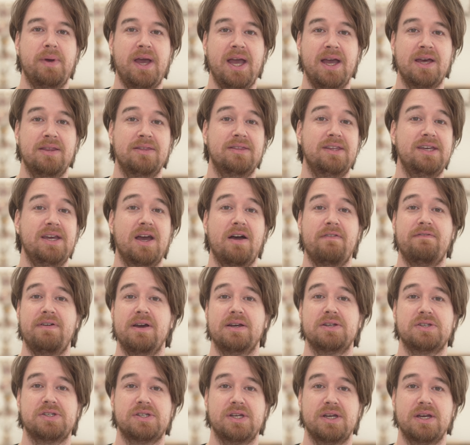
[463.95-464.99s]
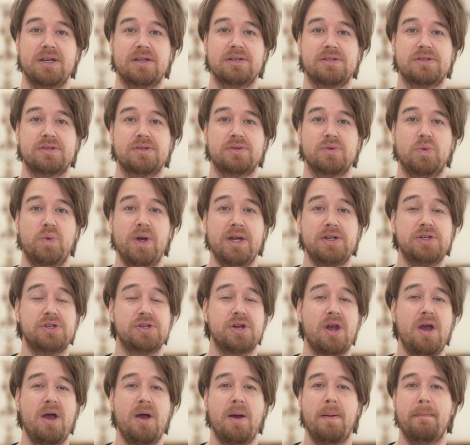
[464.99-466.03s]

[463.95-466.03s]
and the FX6, which,